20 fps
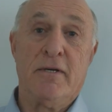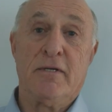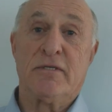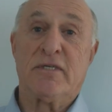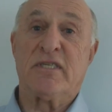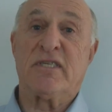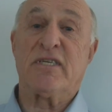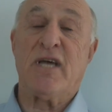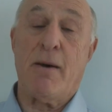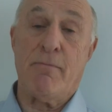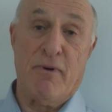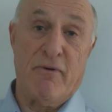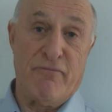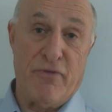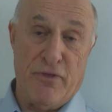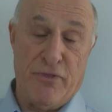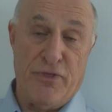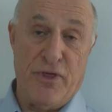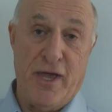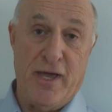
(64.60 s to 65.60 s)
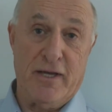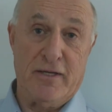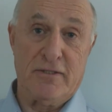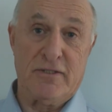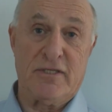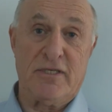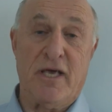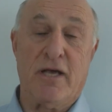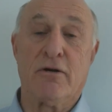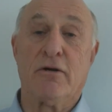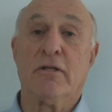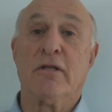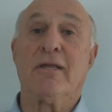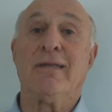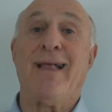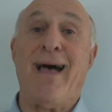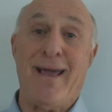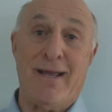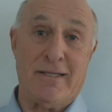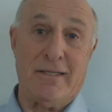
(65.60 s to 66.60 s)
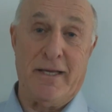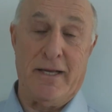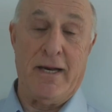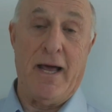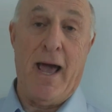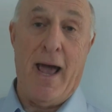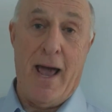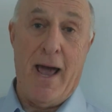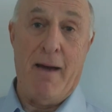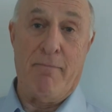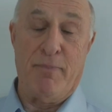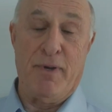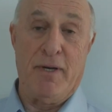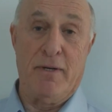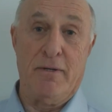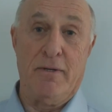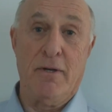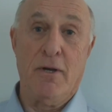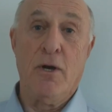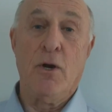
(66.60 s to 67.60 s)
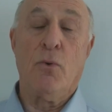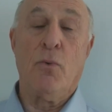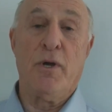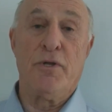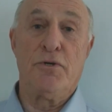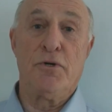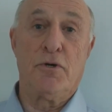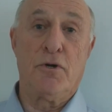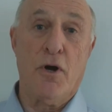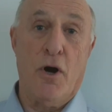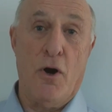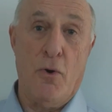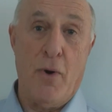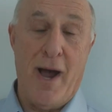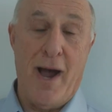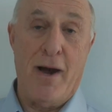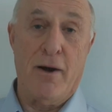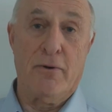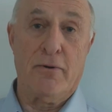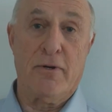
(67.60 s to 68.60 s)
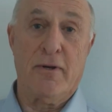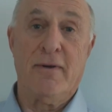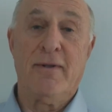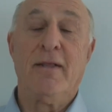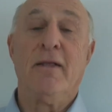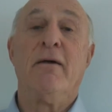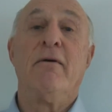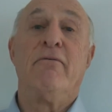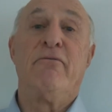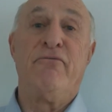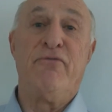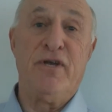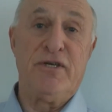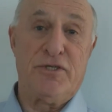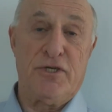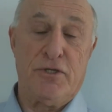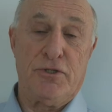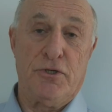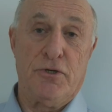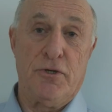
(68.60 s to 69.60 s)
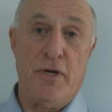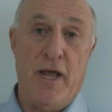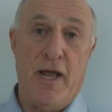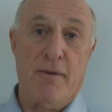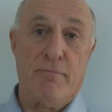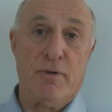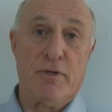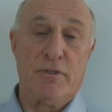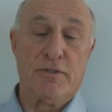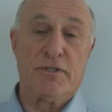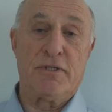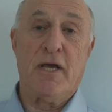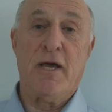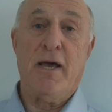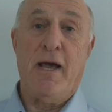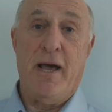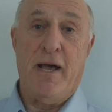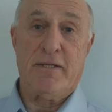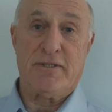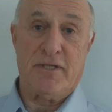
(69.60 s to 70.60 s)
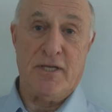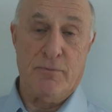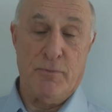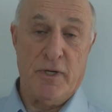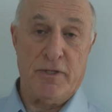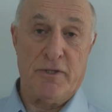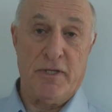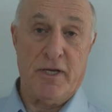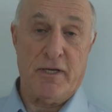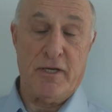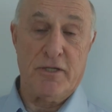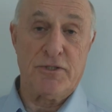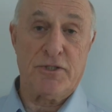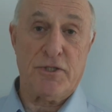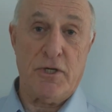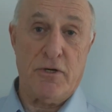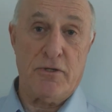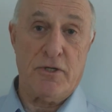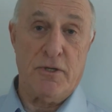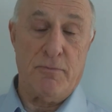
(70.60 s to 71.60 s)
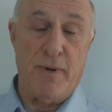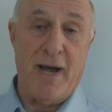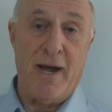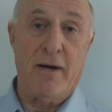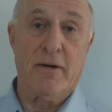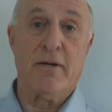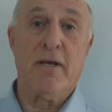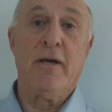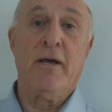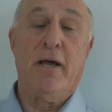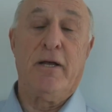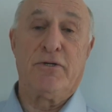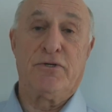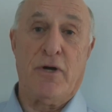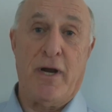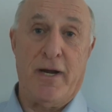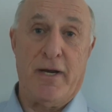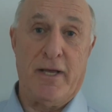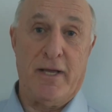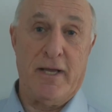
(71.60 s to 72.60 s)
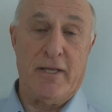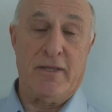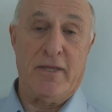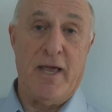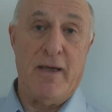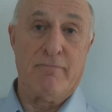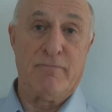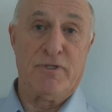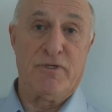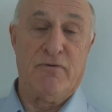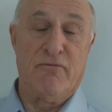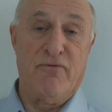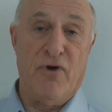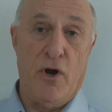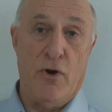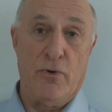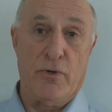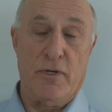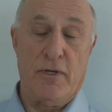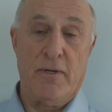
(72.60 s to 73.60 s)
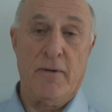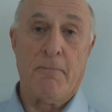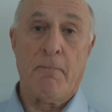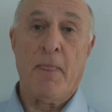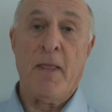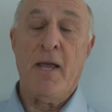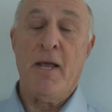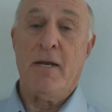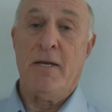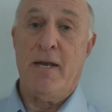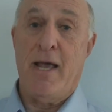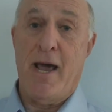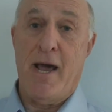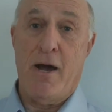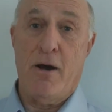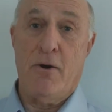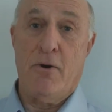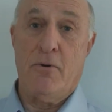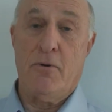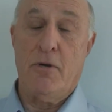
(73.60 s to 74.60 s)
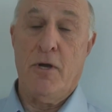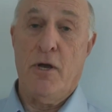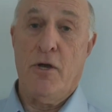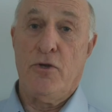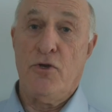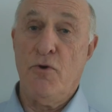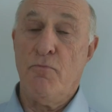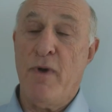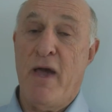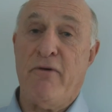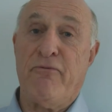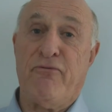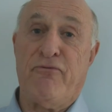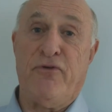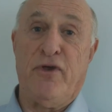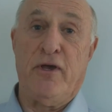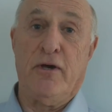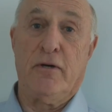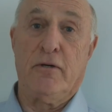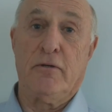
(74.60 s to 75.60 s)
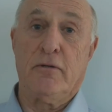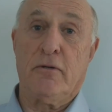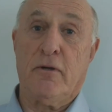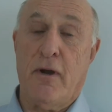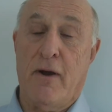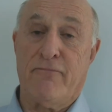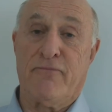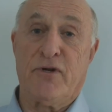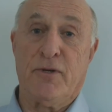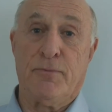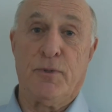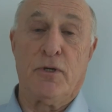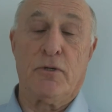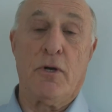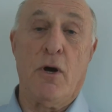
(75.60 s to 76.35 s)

some of the things that are likely to happen when you go out, visit your neighbors, ask them what they're concerned about, and try to get them to vote. Now, you may feel comfortable